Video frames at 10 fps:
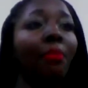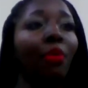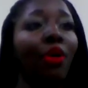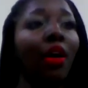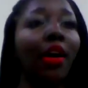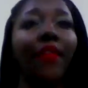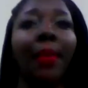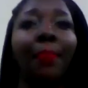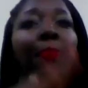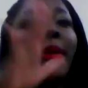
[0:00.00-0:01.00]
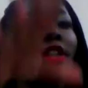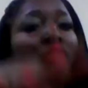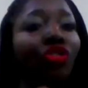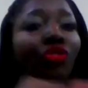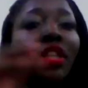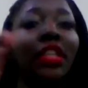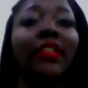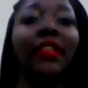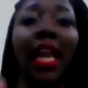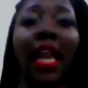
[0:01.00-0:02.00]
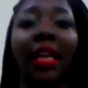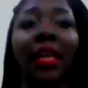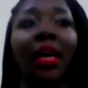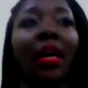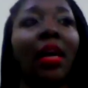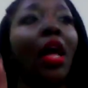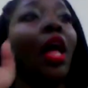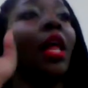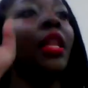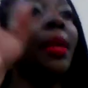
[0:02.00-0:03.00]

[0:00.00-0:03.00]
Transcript: more of an Pinterest and let